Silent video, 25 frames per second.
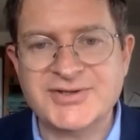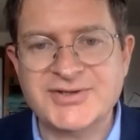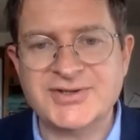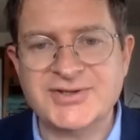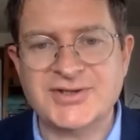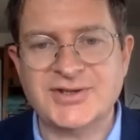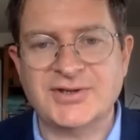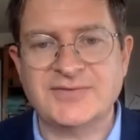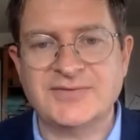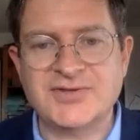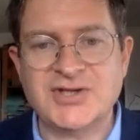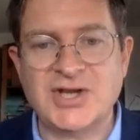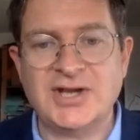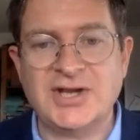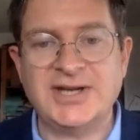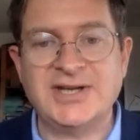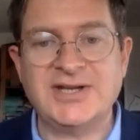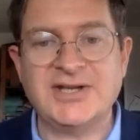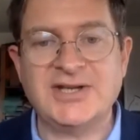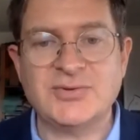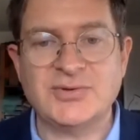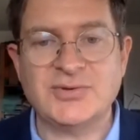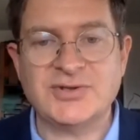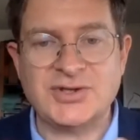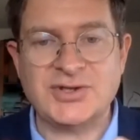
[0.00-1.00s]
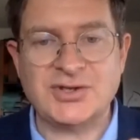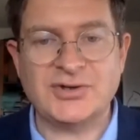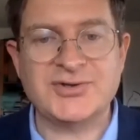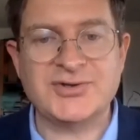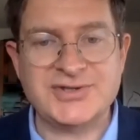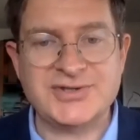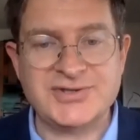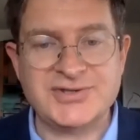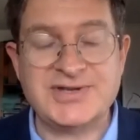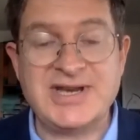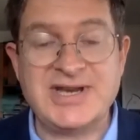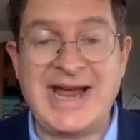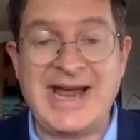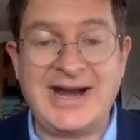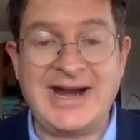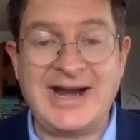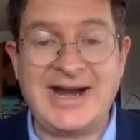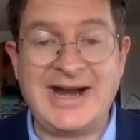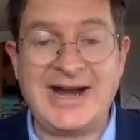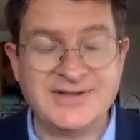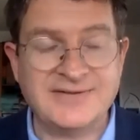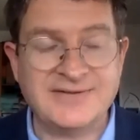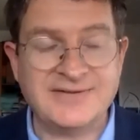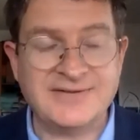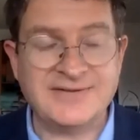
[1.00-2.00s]
we had the chance to sort of turn it
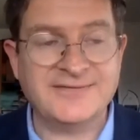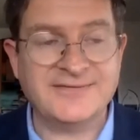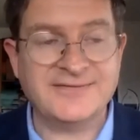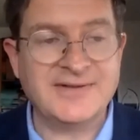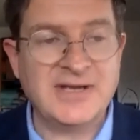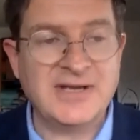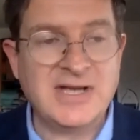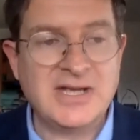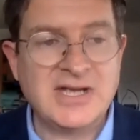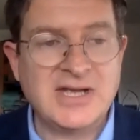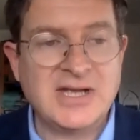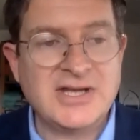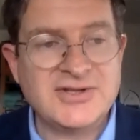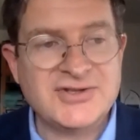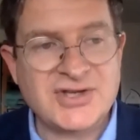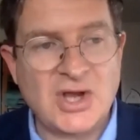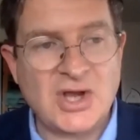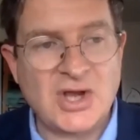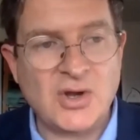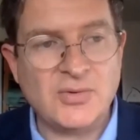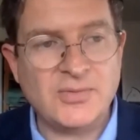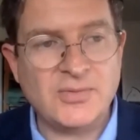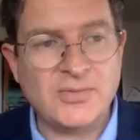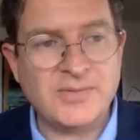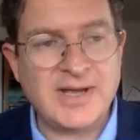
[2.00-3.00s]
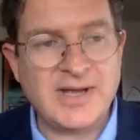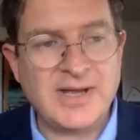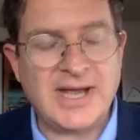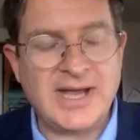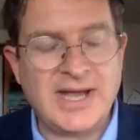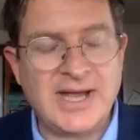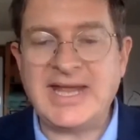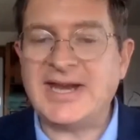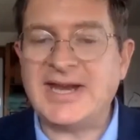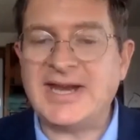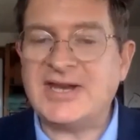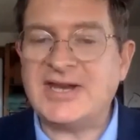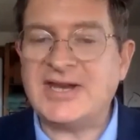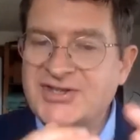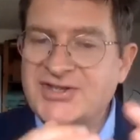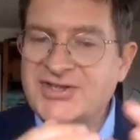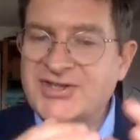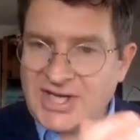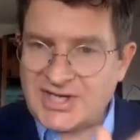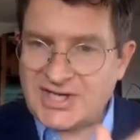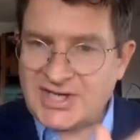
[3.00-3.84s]
into a children's narrative. So